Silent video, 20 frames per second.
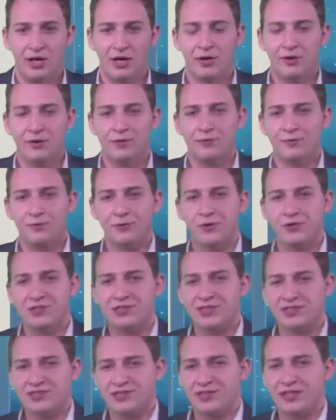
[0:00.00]
First, let's
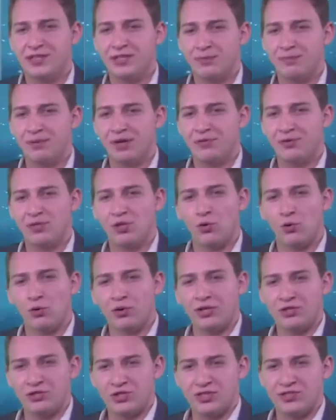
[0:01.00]
think about the
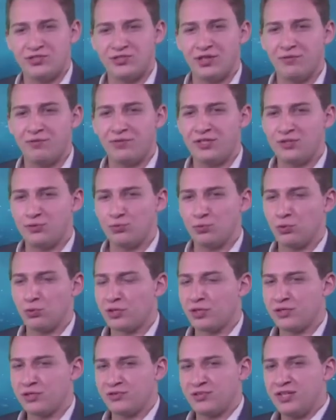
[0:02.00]
origins of these words,
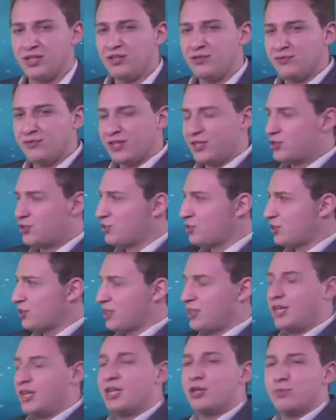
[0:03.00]
innovation and
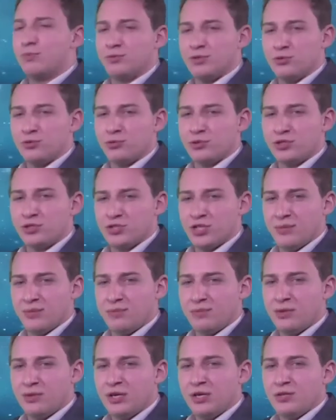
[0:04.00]
entrepreneurship.
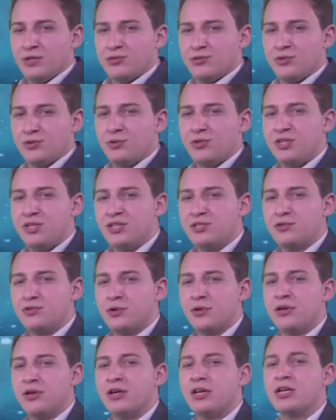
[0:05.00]
So these are
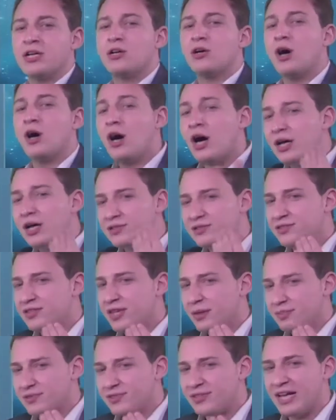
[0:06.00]
concepts
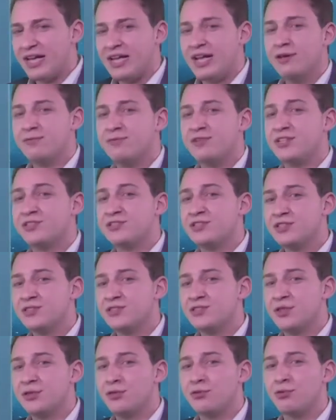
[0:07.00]
that have existed
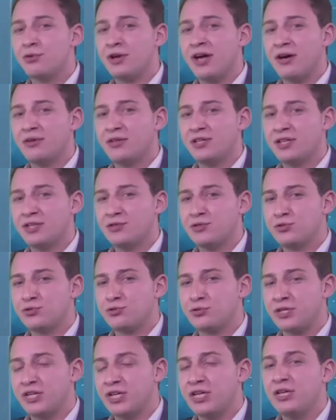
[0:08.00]
throughout history,
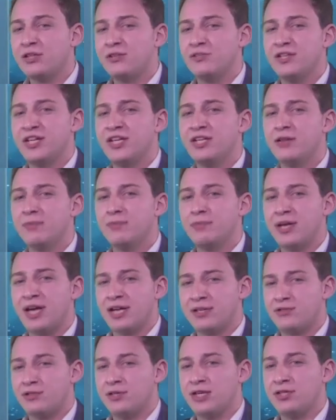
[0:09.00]
dating back to
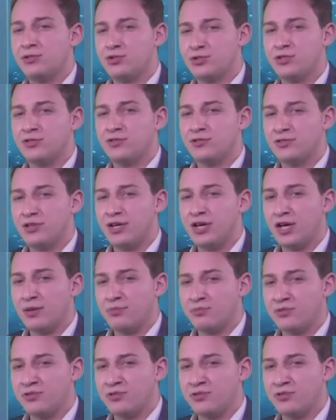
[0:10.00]
ancient times.